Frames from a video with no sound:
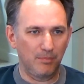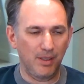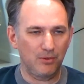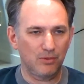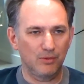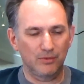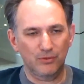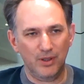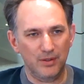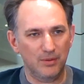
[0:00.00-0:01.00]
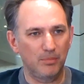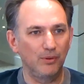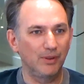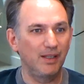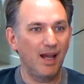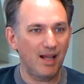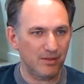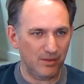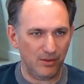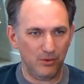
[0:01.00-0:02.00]
based on traceable
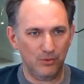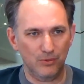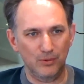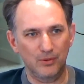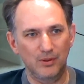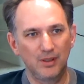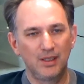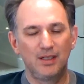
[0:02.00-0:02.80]
gases or